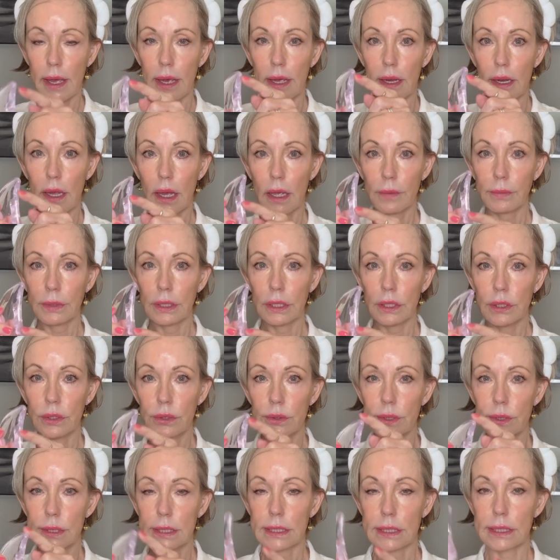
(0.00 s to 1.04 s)
And I'm going to
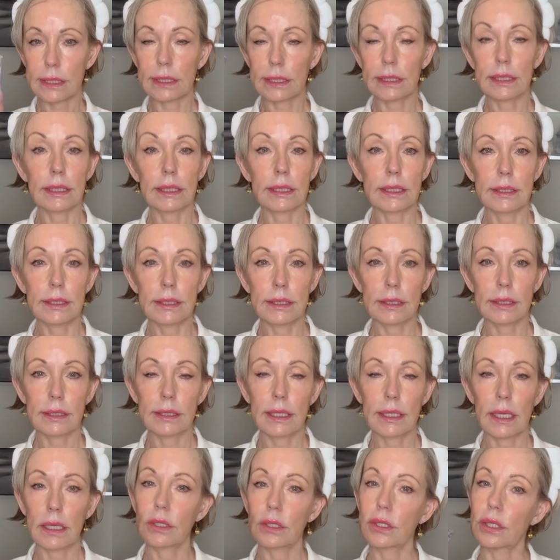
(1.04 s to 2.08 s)
use this little
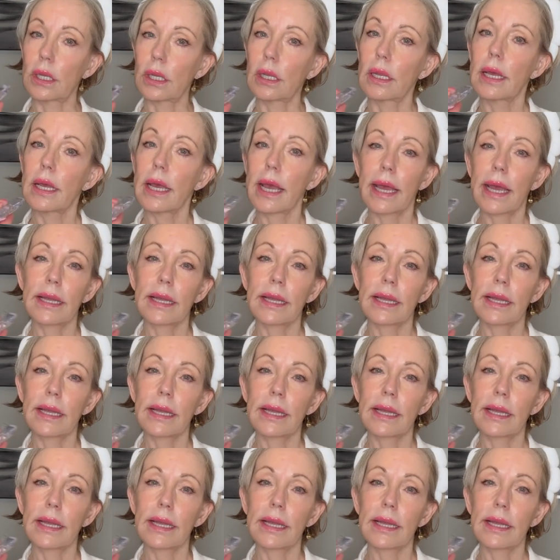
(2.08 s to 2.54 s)
indentation.